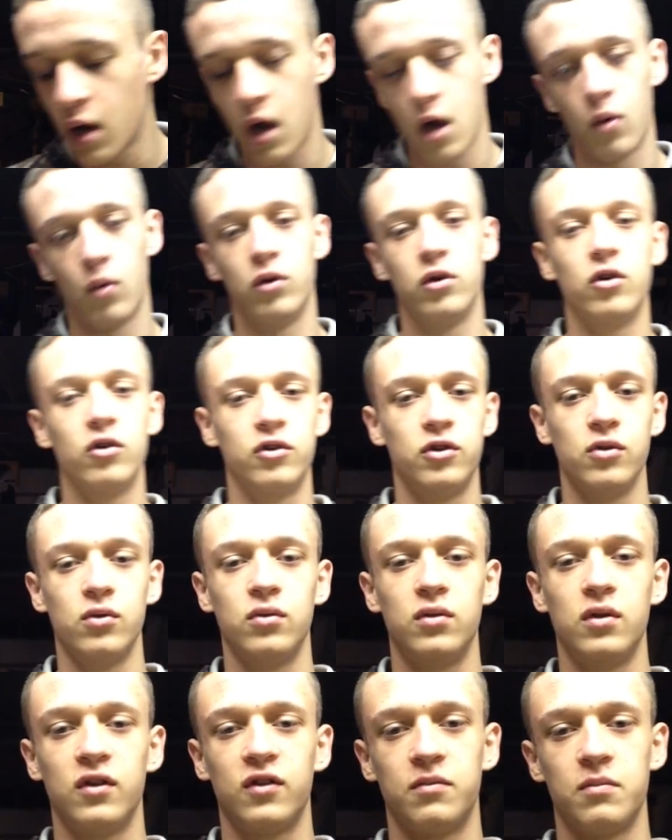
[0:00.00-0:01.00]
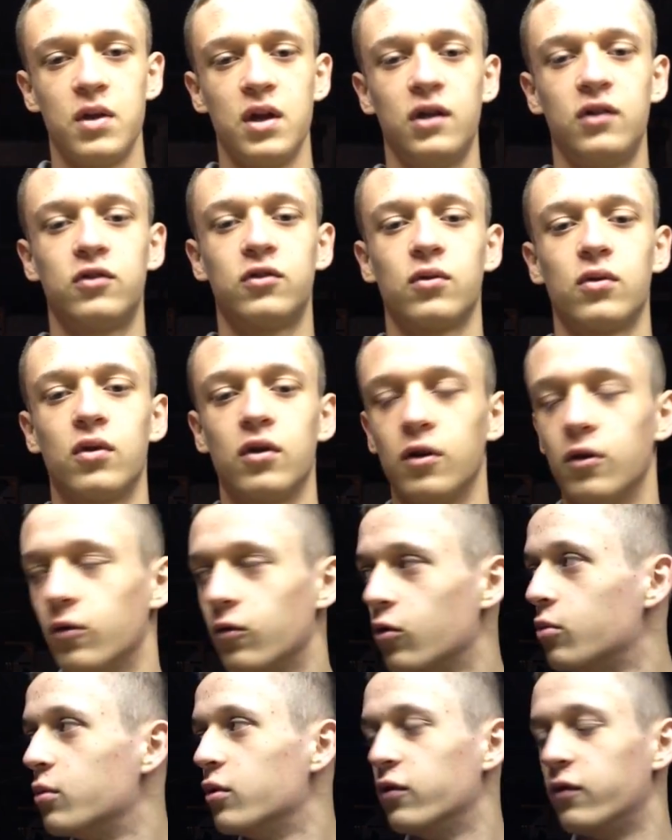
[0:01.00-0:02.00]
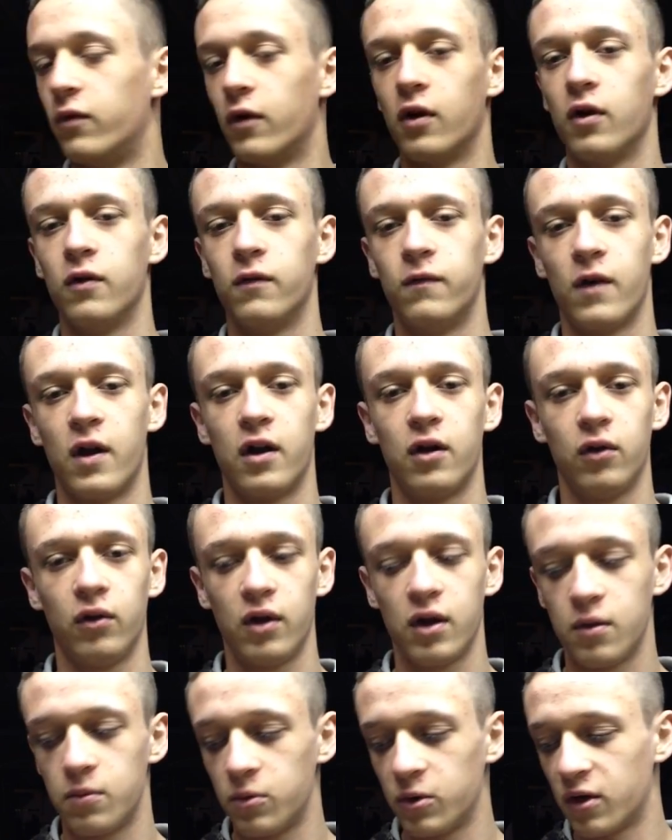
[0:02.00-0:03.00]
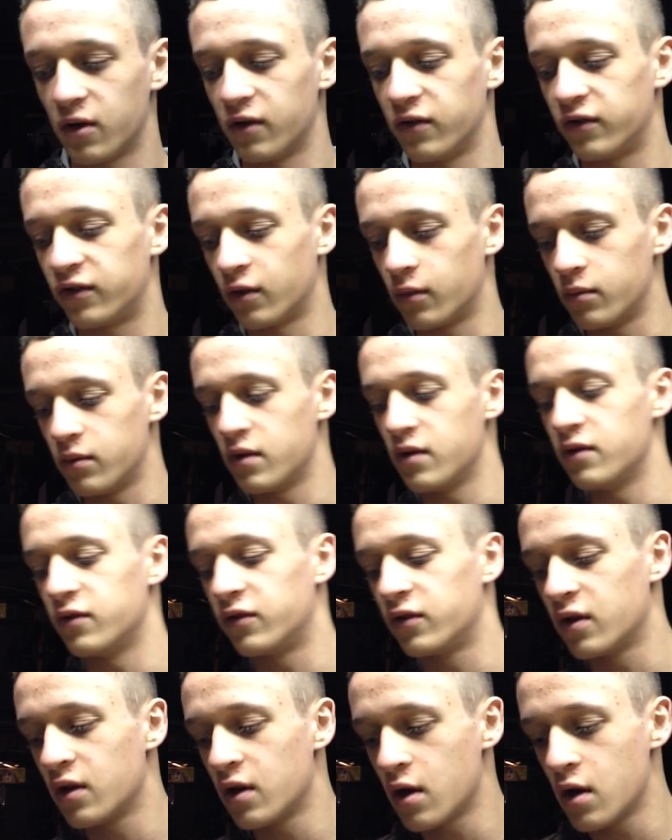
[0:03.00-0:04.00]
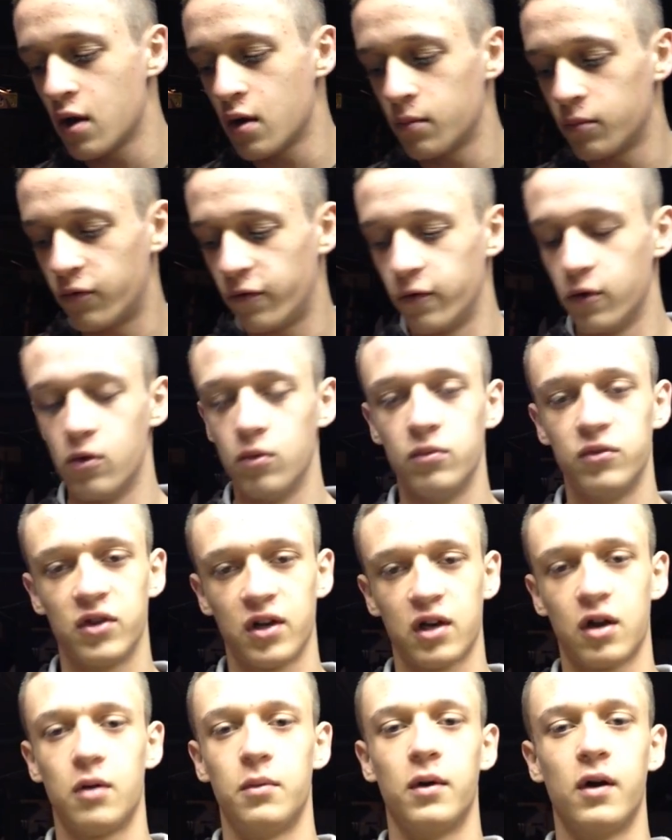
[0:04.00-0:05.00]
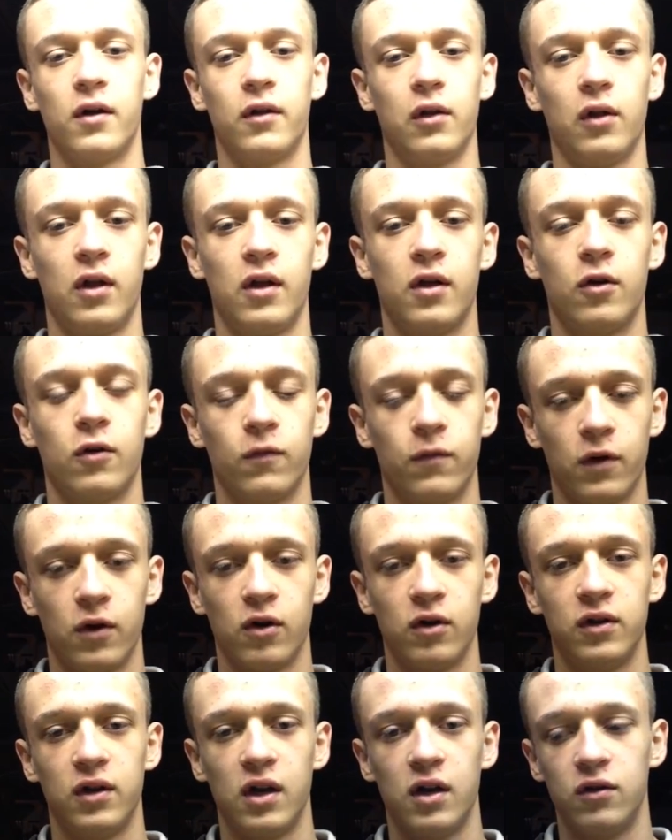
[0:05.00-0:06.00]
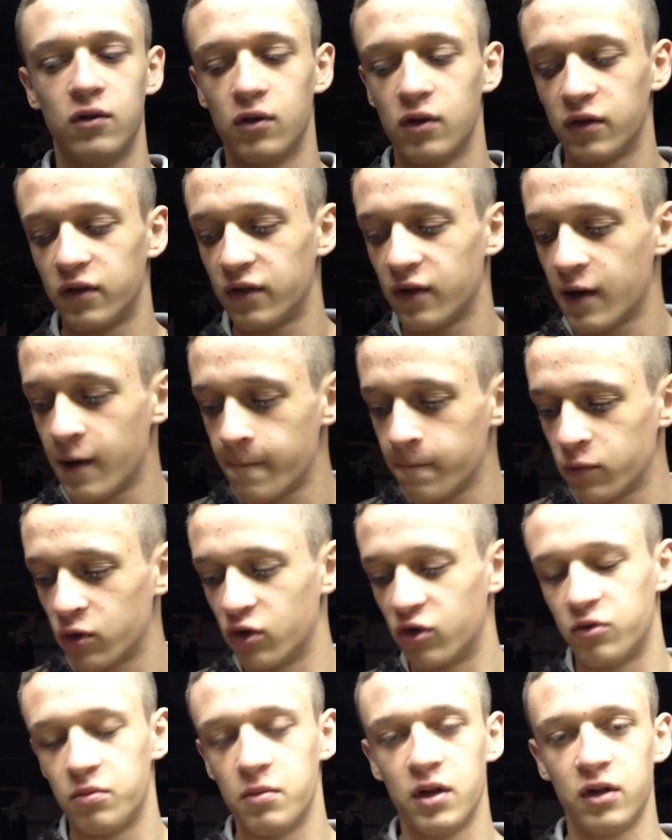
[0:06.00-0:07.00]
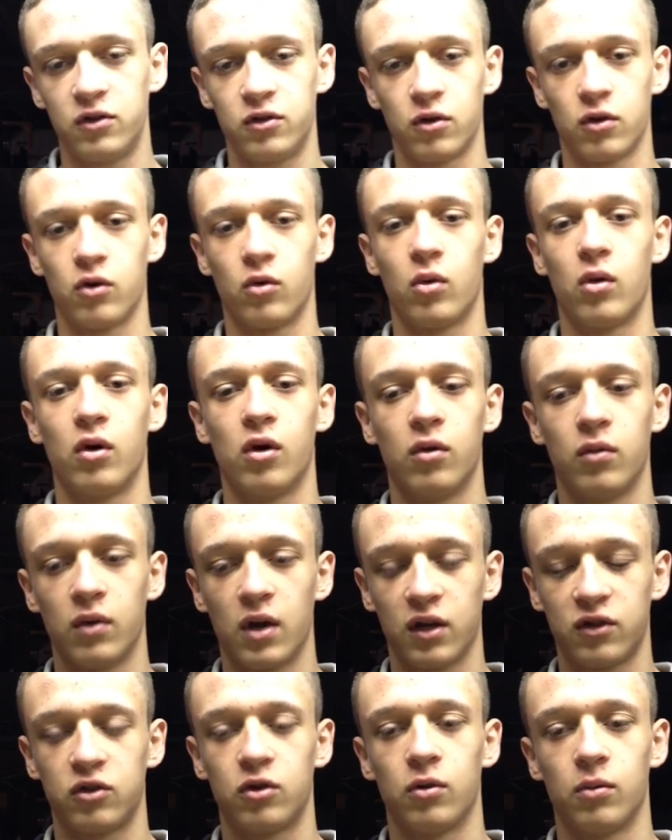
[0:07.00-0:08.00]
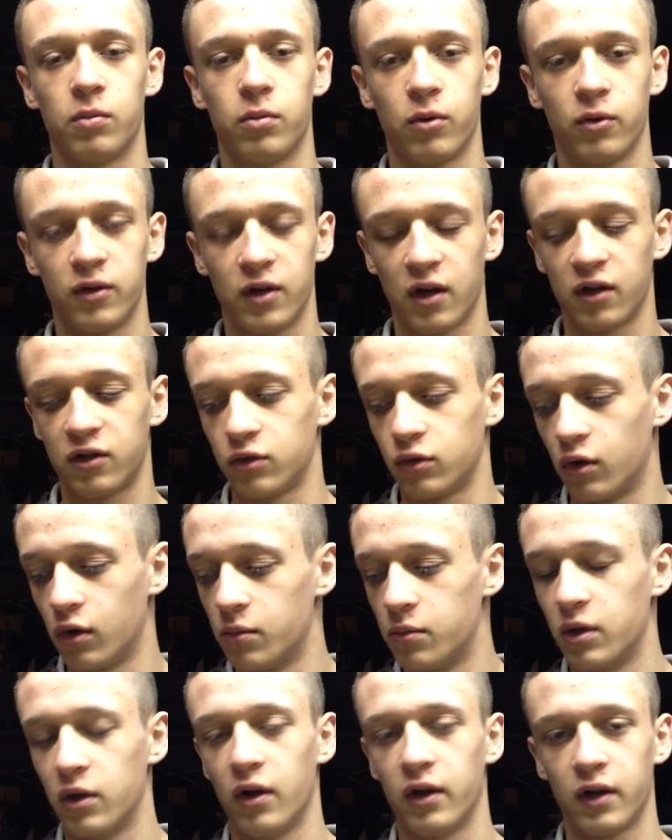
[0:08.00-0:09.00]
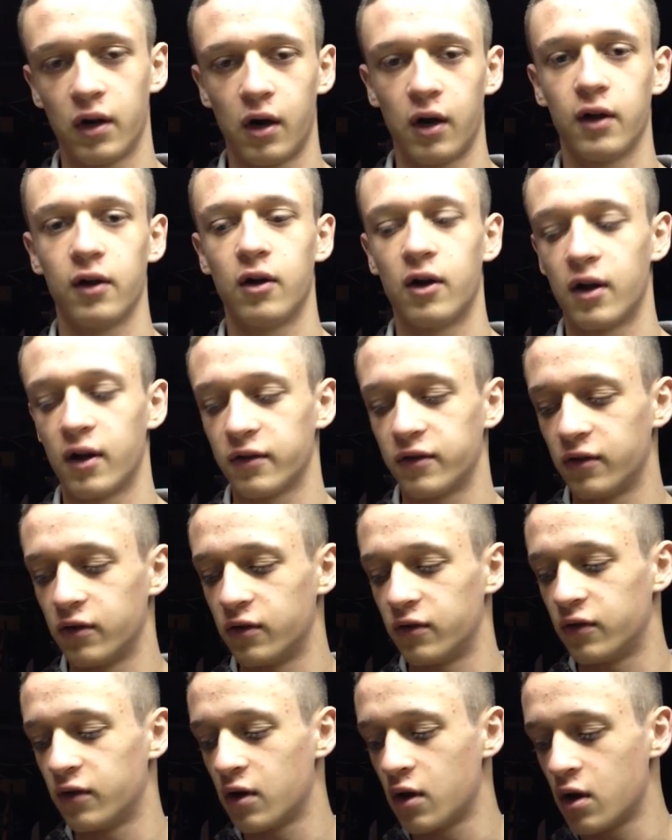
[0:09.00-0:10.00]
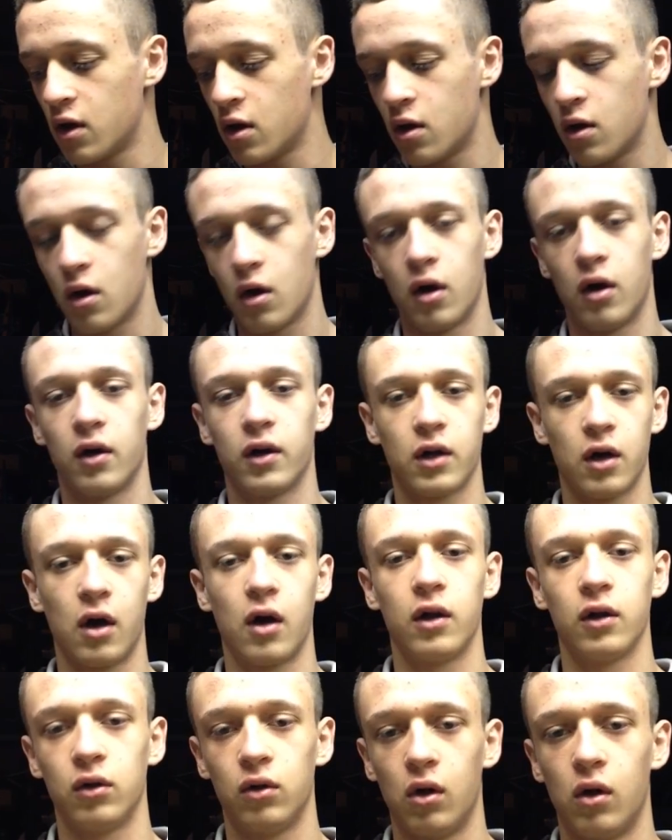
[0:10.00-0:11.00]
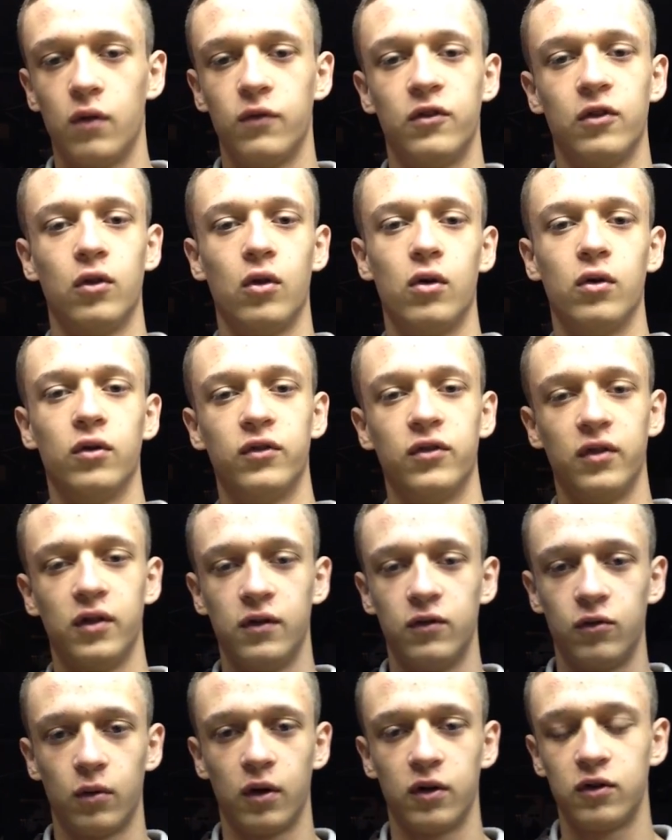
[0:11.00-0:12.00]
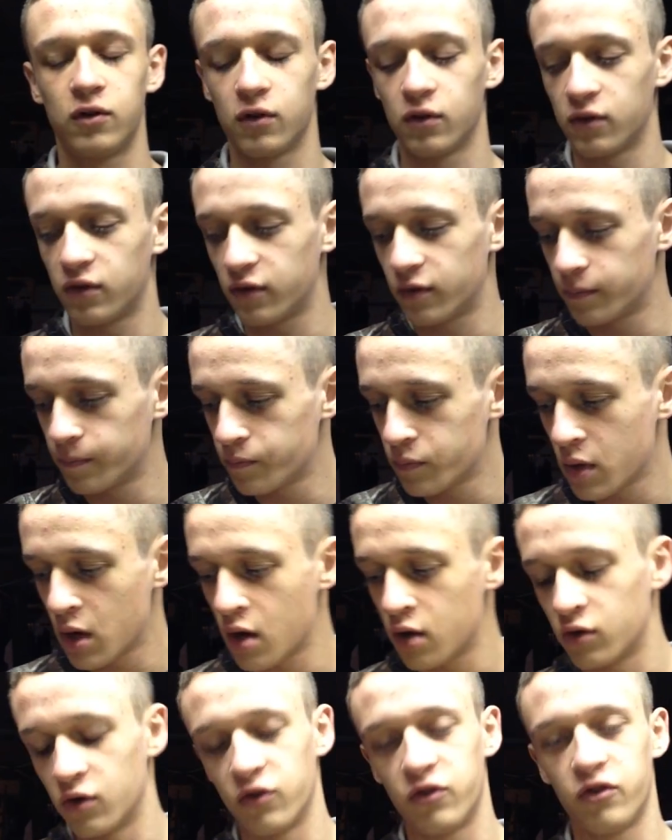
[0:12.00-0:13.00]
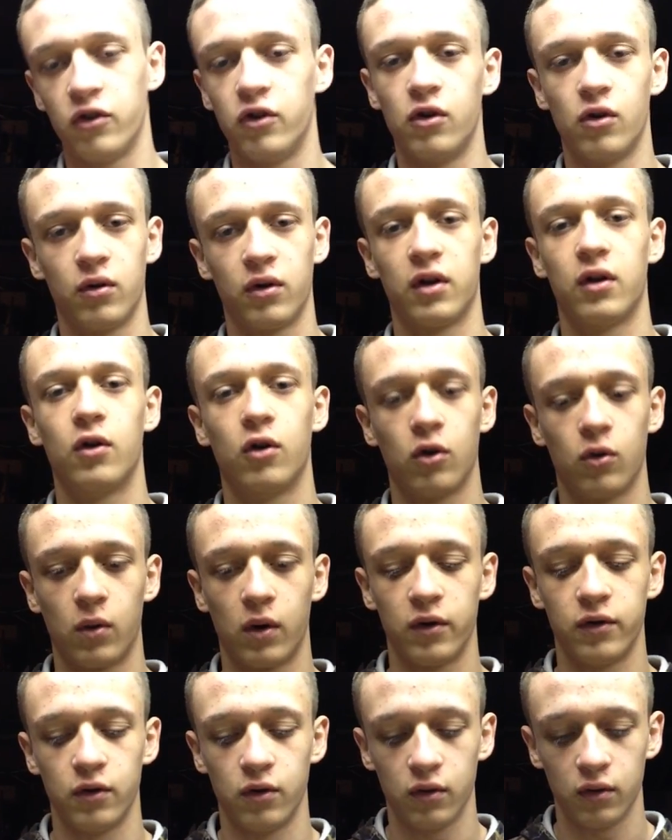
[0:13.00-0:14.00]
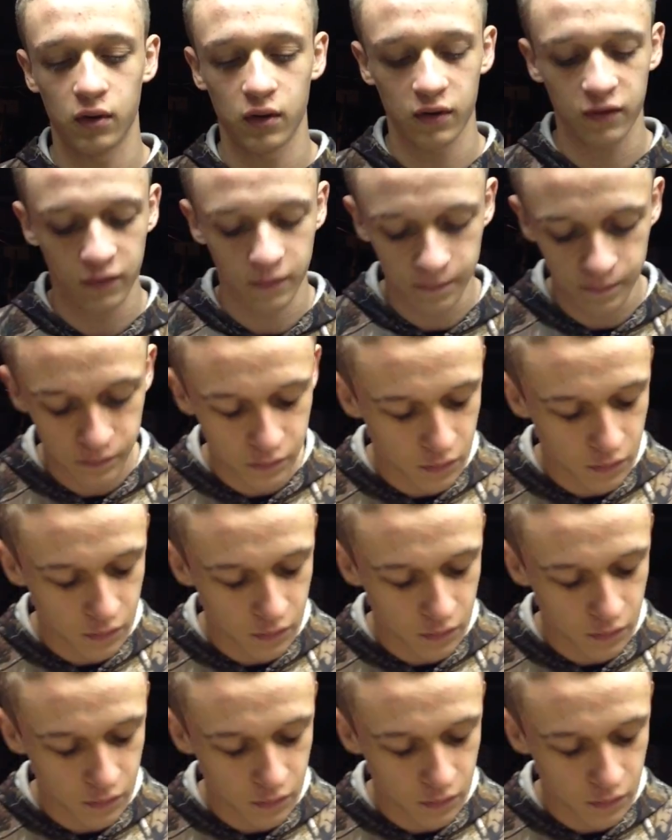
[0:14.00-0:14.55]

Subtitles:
And when you're doing this, make sure your room is very ventilated because some of these fumes that come out of the lead are very dangerous. So just make sure you're wearing extra protection equipment like eyeglasses, cotton gloves, and long sleeve sweatshirts, just so you don't get hurt while doing this.